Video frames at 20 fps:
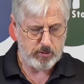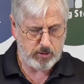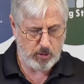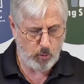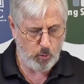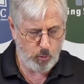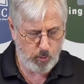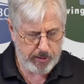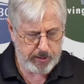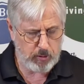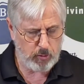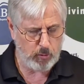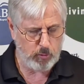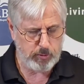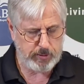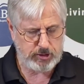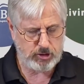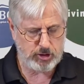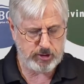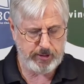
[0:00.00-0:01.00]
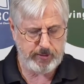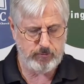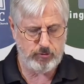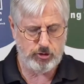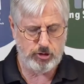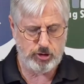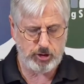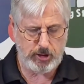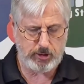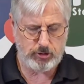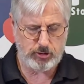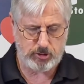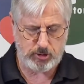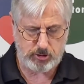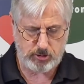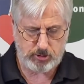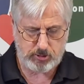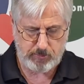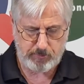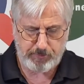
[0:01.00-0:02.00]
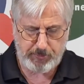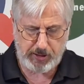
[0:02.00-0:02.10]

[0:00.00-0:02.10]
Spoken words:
the widow received justice